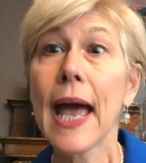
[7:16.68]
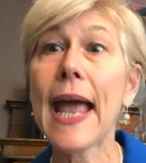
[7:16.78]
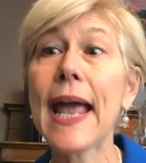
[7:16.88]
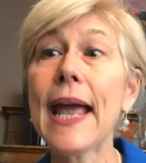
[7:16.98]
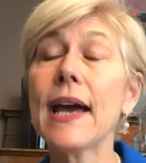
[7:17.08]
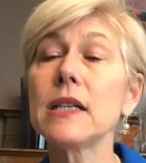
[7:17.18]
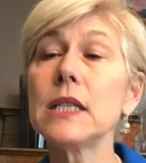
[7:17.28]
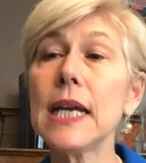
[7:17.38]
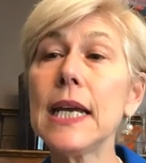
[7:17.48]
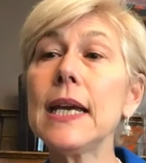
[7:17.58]
And
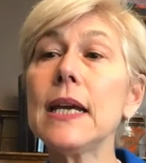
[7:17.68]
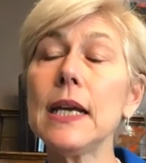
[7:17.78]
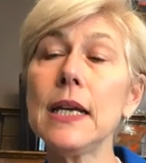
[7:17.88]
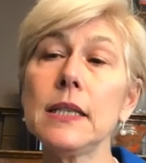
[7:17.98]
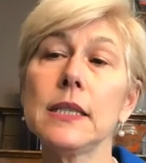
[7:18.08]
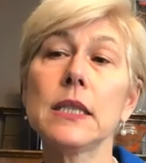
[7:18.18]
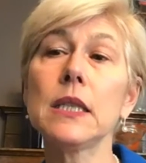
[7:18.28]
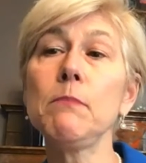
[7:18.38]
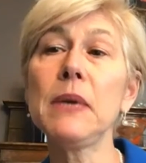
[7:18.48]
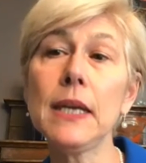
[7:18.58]
it is the
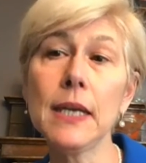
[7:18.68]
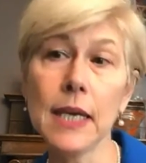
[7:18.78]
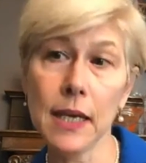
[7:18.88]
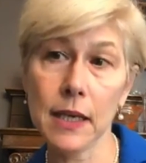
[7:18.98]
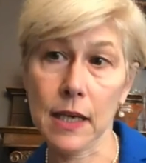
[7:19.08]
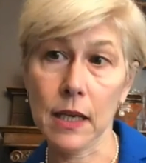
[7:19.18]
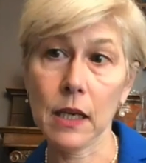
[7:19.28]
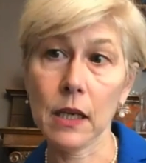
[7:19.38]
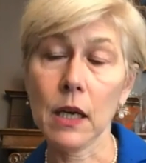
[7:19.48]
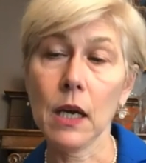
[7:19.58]

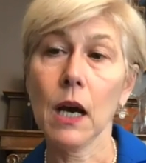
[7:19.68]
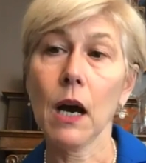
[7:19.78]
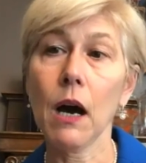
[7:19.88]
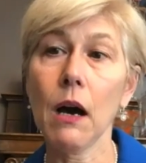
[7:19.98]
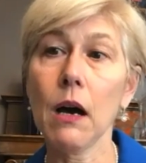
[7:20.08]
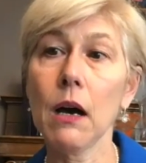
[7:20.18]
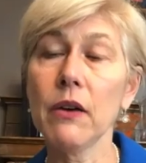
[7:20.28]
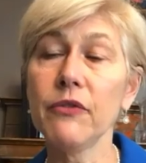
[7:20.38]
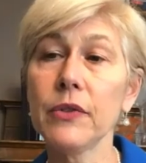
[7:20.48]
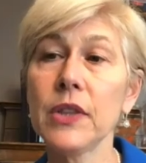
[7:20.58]
beginning
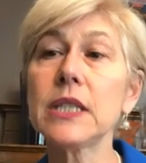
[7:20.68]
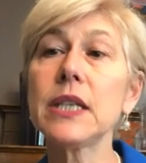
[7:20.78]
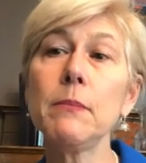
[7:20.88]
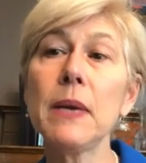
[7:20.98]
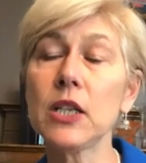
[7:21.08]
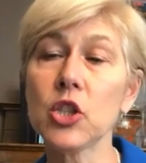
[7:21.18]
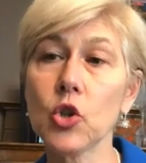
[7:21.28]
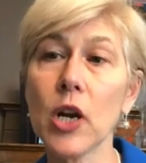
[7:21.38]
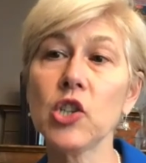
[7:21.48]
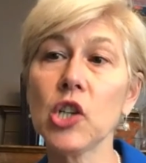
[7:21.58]
of this
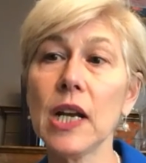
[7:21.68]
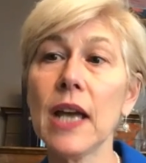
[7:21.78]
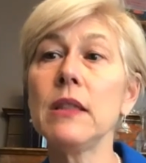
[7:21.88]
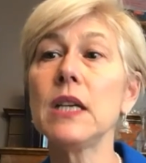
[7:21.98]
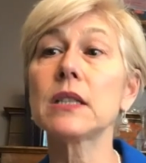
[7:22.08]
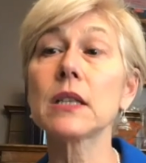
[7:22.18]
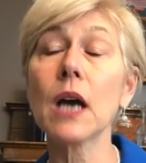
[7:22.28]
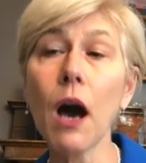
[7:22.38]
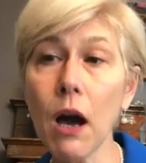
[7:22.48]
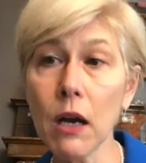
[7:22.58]
administration and this
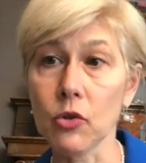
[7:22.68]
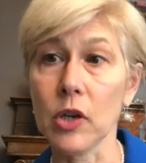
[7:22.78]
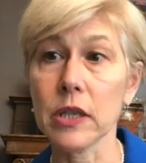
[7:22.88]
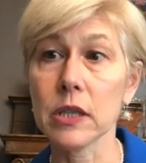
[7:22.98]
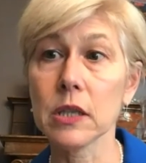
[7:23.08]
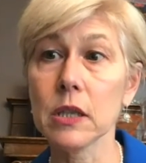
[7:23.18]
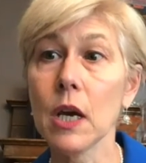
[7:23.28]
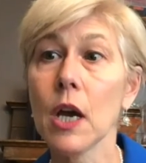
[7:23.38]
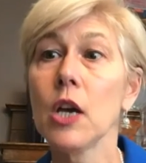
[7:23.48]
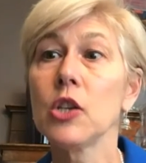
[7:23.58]
Congress
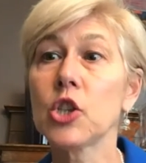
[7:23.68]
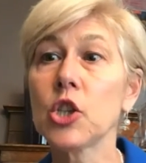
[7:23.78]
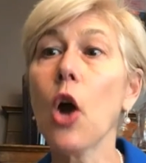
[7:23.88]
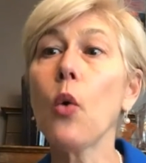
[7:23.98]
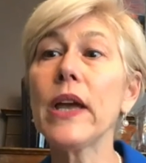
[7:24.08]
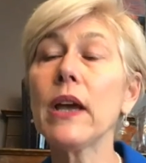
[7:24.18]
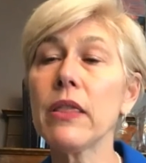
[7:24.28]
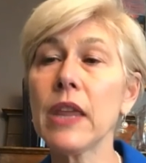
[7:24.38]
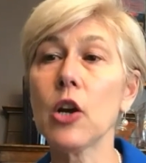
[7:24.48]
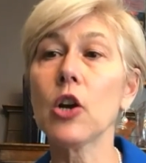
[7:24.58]
showing
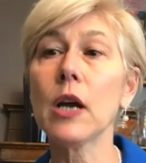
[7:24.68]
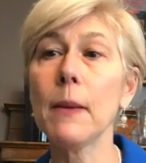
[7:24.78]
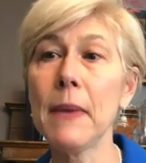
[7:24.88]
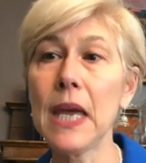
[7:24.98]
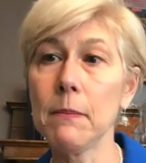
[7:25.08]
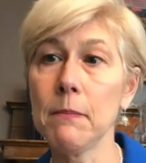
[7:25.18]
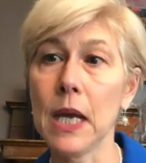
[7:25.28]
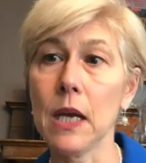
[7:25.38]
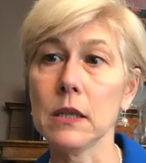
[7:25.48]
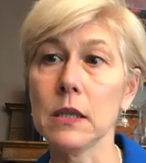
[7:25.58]
their
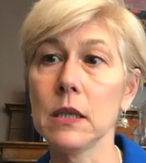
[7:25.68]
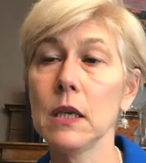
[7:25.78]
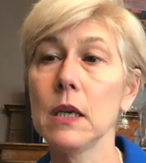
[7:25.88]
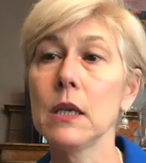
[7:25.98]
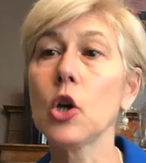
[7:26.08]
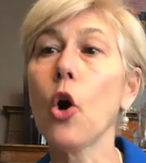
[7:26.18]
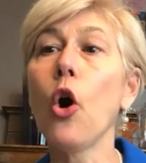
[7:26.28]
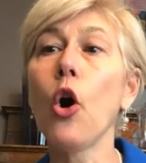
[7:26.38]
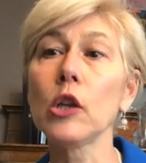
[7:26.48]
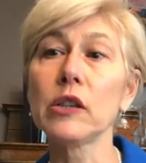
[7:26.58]
commitment to
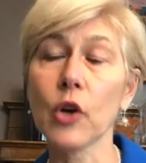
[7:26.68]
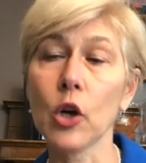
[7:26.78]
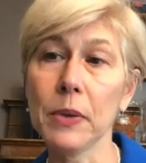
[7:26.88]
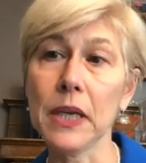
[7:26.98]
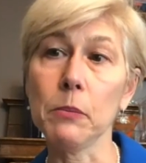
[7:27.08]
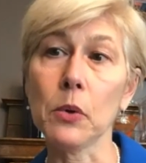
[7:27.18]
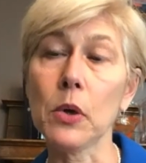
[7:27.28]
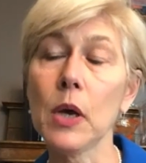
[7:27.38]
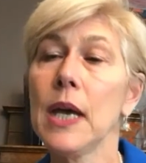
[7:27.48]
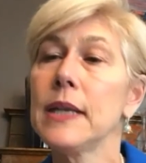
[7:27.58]
all of our people.
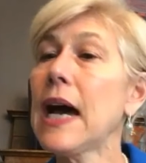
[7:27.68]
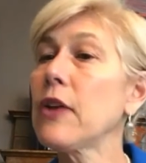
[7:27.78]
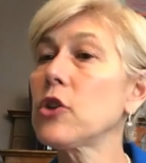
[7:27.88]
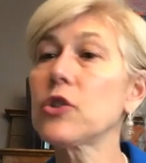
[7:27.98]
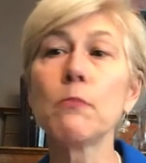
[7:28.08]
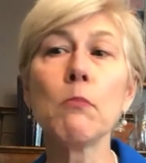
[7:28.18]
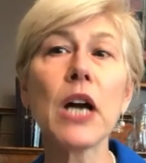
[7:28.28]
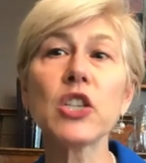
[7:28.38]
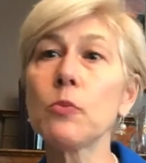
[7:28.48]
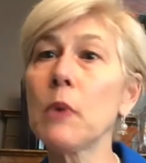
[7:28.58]
Now, there's
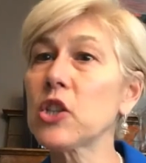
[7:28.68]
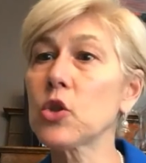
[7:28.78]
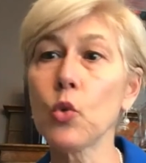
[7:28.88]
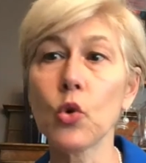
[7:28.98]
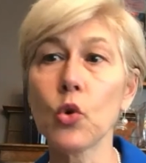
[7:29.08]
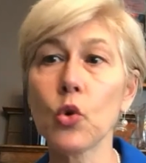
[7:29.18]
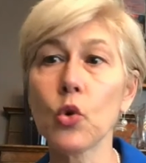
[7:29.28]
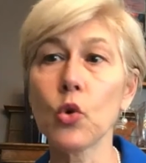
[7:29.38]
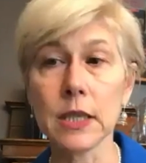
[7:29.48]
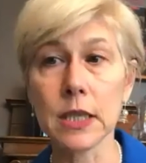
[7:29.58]
much, much more
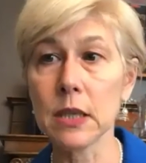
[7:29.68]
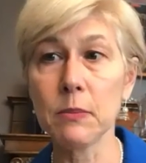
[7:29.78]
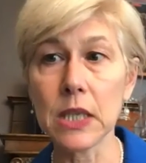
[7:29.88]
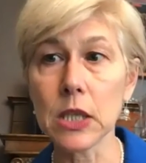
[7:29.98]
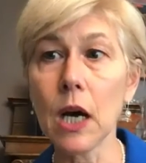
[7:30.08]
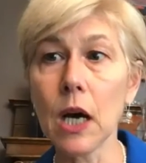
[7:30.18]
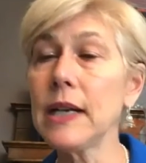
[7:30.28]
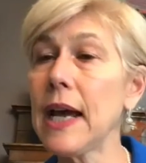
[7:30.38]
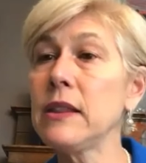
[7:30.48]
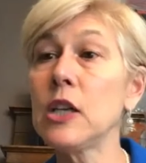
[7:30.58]
that needs to be done,
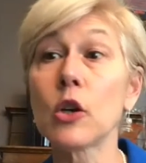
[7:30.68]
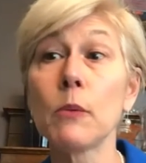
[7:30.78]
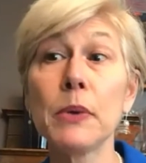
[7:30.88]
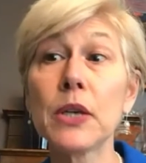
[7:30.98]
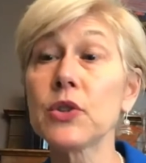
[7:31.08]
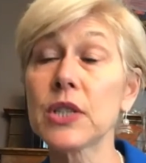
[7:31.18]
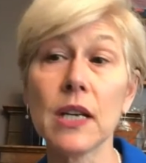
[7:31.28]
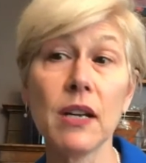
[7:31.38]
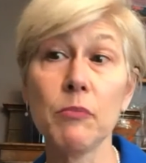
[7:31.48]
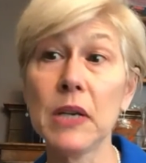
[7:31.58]
and there are bills that
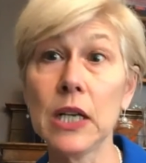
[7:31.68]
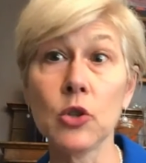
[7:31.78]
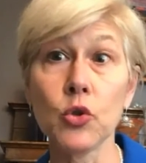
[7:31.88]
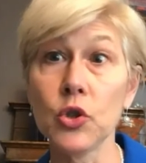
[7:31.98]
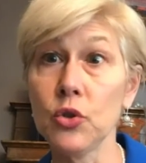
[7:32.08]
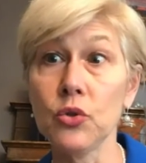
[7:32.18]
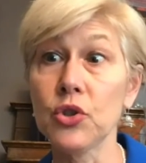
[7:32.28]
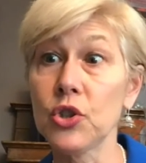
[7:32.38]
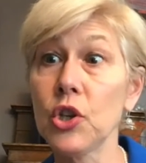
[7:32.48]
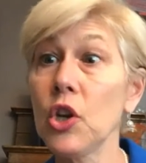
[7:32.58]
have been
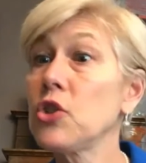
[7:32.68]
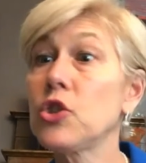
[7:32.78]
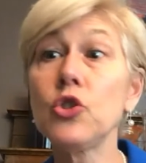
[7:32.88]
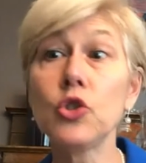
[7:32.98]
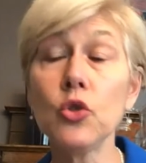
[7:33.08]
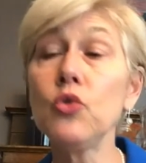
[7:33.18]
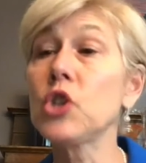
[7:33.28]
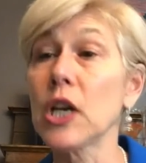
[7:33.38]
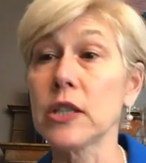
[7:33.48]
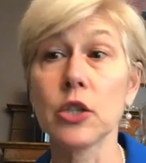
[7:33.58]
introduced to do
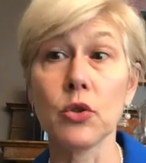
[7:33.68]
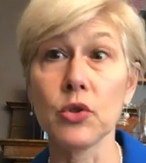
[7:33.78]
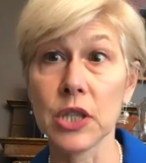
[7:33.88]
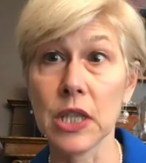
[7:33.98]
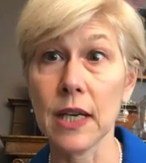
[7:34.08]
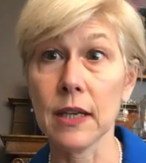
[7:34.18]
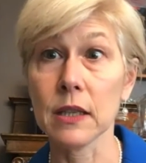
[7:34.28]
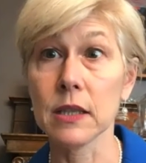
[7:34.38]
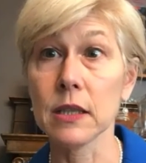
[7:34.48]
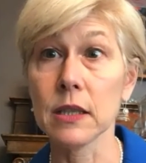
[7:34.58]
just those
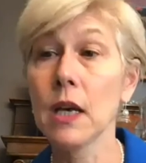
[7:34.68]
things.